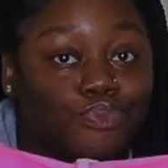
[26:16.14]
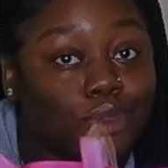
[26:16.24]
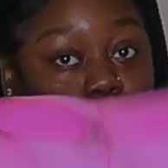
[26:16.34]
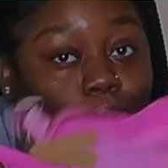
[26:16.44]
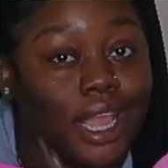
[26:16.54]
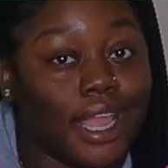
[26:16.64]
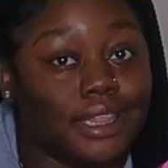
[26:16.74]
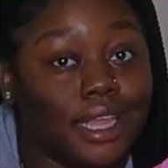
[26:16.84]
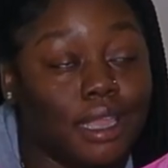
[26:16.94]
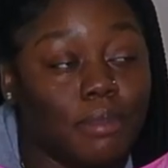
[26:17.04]
And when I
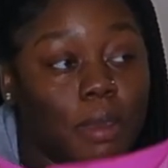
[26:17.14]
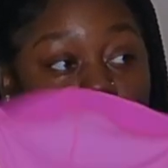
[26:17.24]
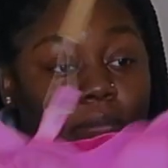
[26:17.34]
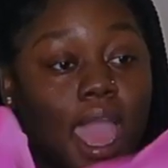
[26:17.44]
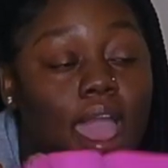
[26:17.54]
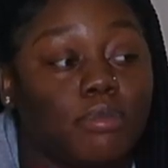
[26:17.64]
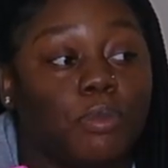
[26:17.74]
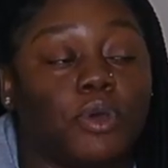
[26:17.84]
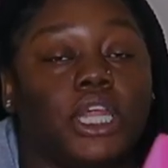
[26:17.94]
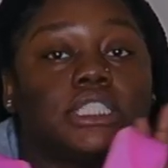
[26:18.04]
got that email, baby, I had to
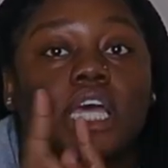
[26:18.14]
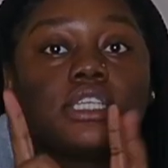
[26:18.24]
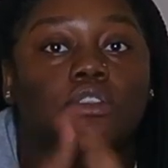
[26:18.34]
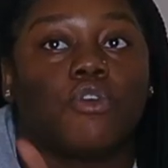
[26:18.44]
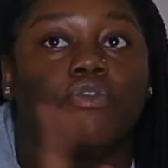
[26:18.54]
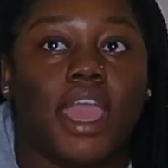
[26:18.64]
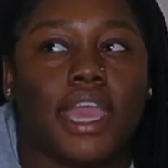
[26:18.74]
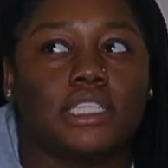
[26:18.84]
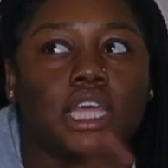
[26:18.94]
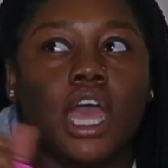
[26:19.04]
put on that site so
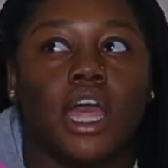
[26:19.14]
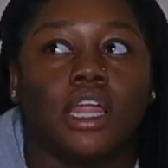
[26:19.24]
fast.